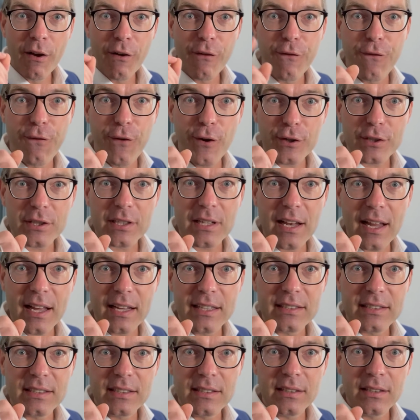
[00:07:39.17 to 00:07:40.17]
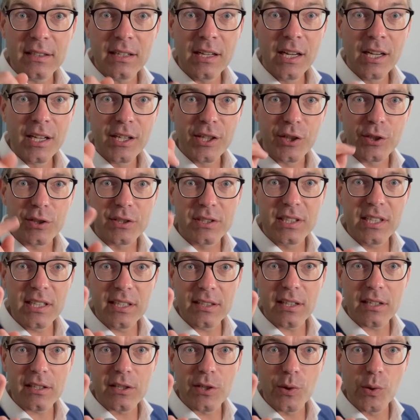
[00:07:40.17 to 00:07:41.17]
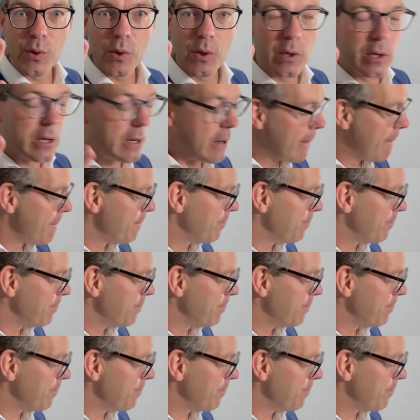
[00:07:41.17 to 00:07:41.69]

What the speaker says: First lesson, you see the tool.